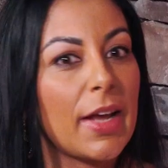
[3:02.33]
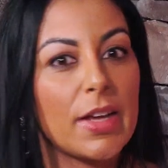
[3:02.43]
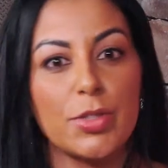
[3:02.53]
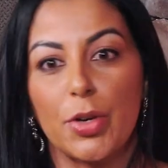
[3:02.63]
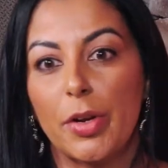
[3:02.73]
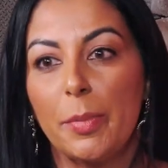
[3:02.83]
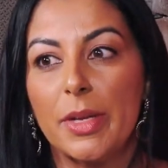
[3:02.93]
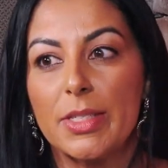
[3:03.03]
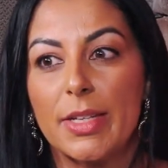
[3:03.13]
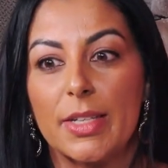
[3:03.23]
I start a
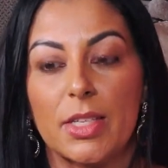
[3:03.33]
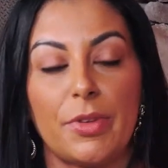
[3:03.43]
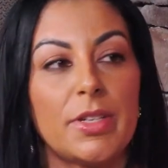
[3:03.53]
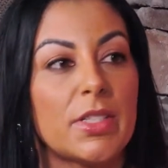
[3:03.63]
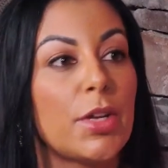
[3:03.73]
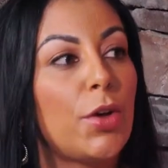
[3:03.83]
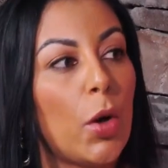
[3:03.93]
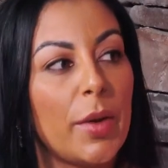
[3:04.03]
business, if it doesn't go